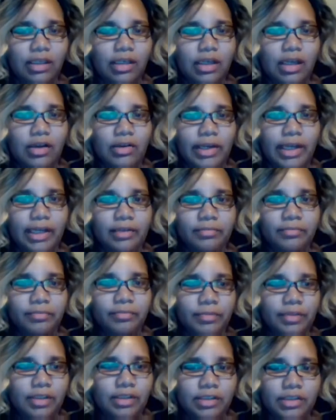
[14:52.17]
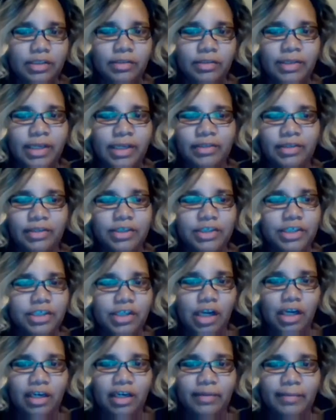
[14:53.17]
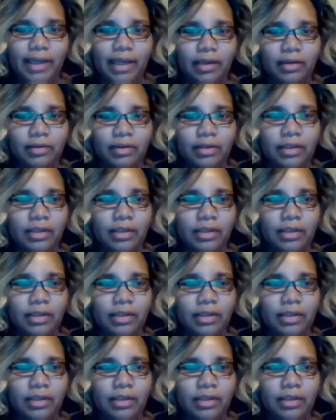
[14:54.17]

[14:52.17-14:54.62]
Okay, so now they're just talking about